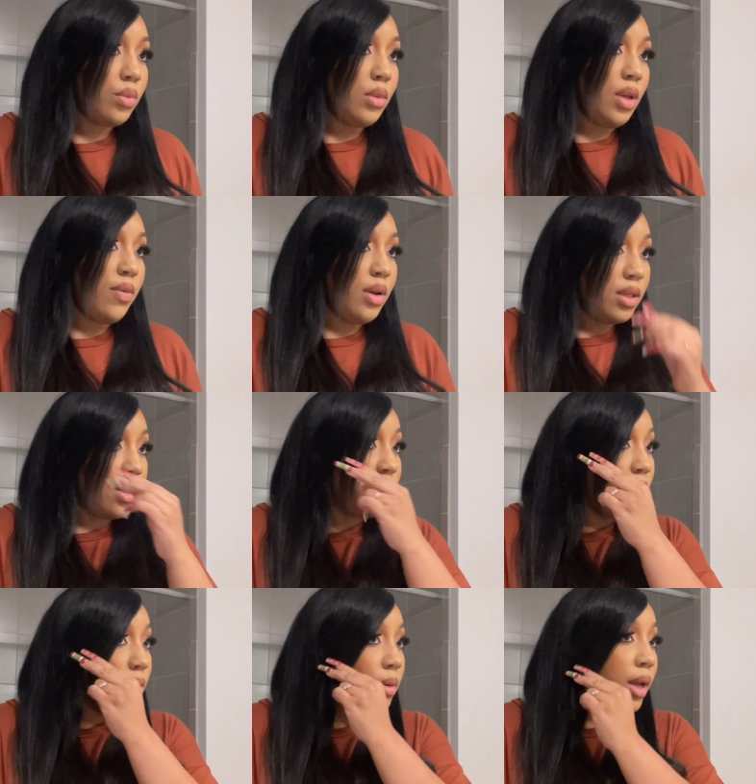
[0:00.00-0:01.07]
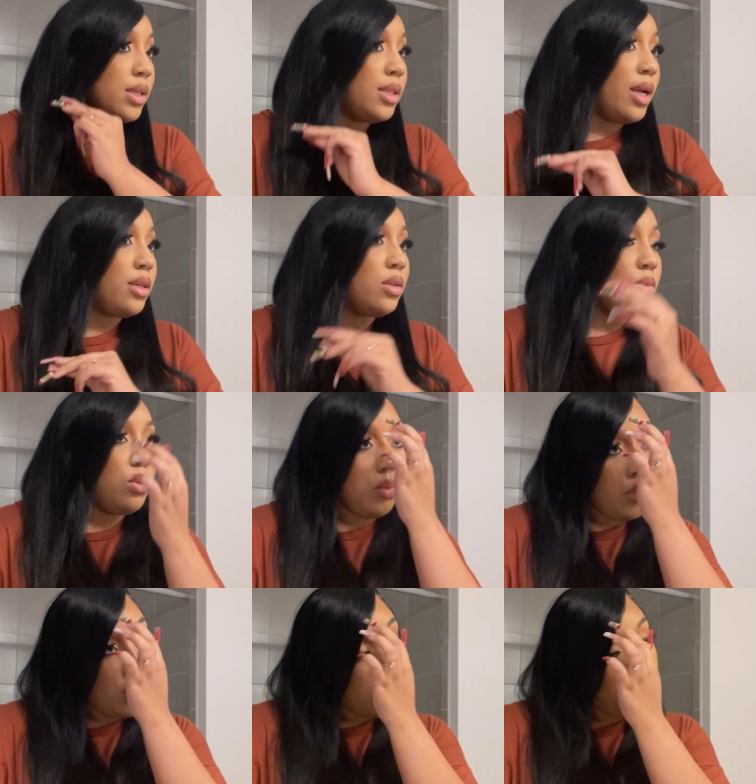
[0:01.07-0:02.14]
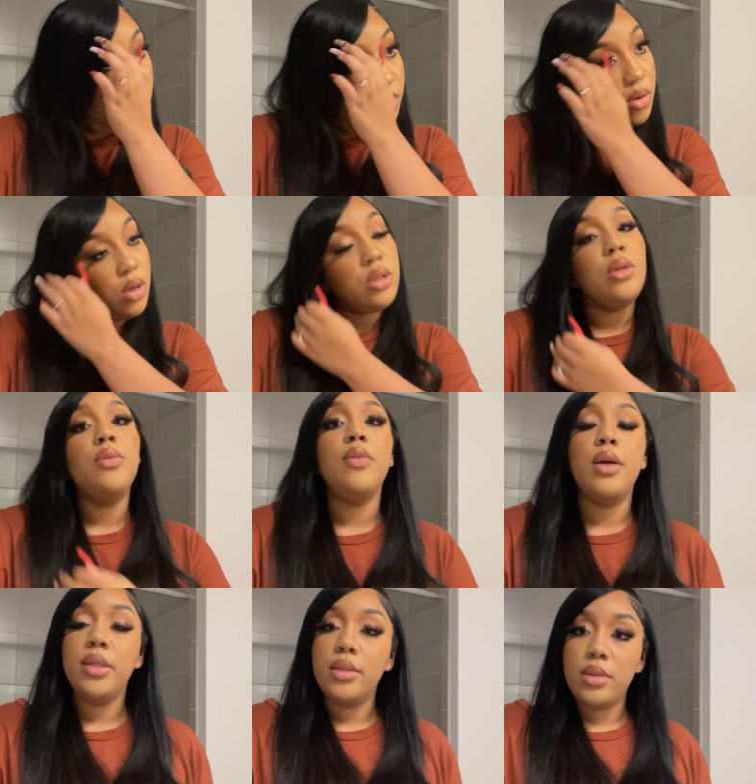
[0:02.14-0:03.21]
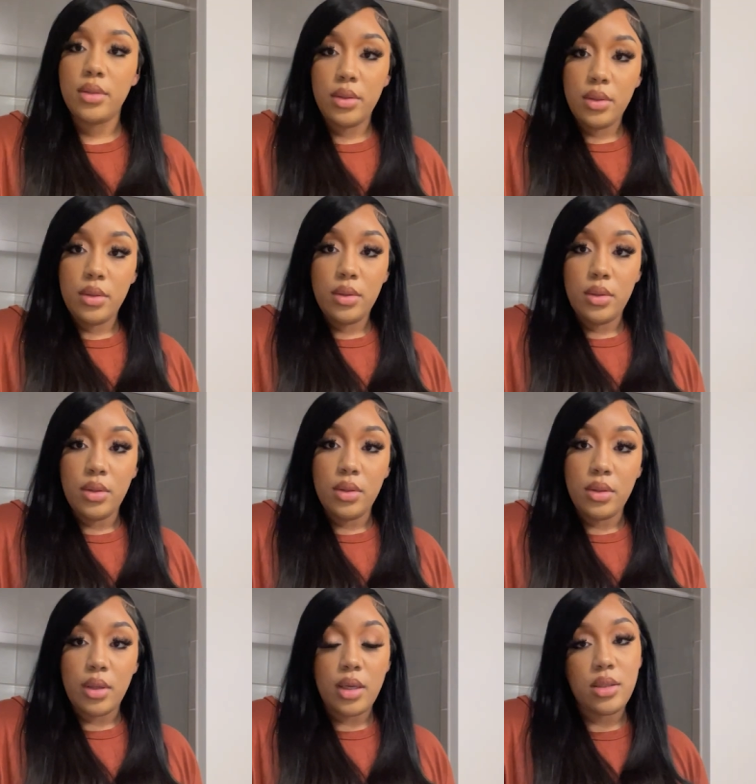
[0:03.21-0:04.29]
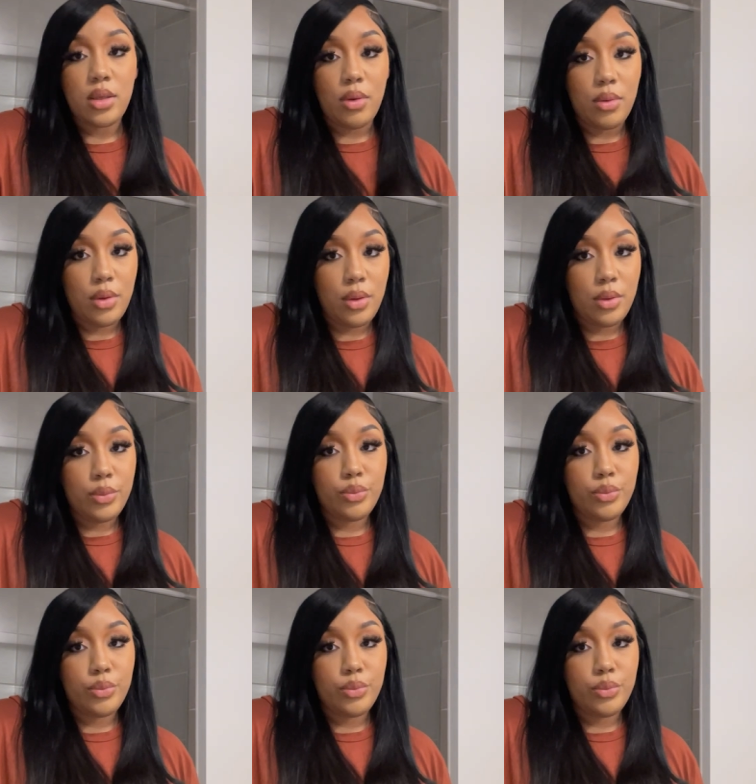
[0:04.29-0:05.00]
Even this is cute. Like it's not swoop, but it just come across your face. That's so cute.